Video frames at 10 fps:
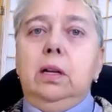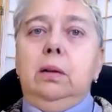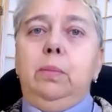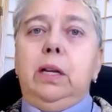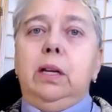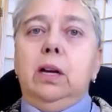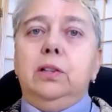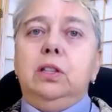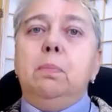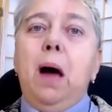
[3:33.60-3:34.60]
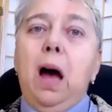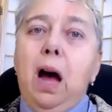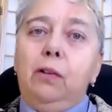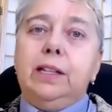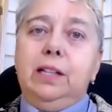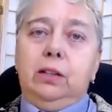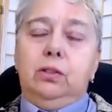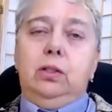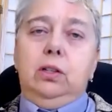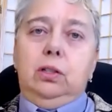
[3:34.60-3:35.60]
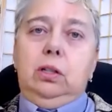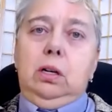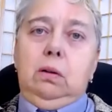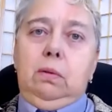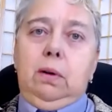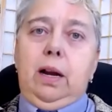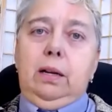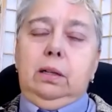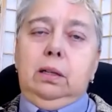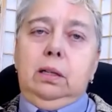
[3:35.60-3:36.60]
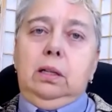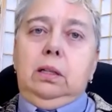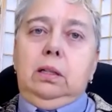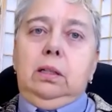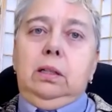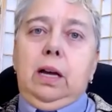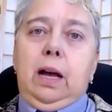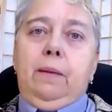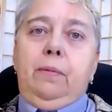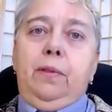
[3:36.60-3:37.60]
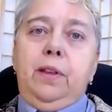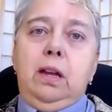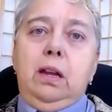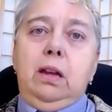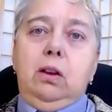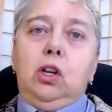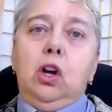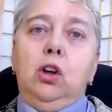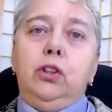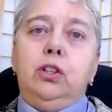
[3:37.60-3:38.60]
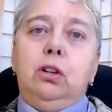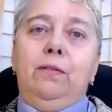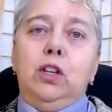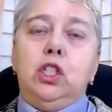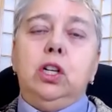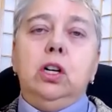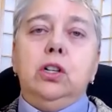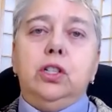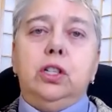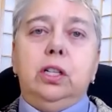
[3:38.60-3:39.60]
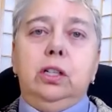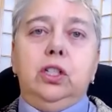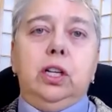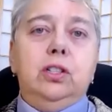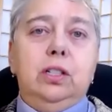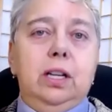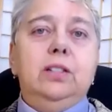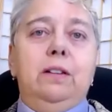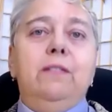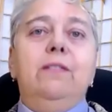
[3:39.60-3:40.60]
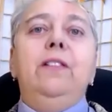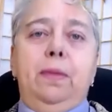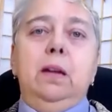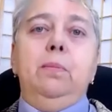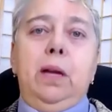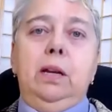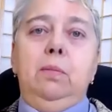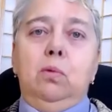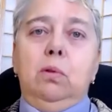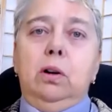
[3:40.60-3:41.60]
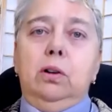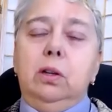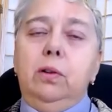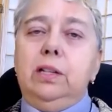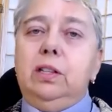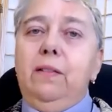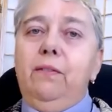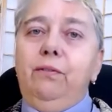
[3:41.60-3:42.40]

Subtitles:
because the politics just aren't right. The culture of the church just doesn't fit them anymore. So it's a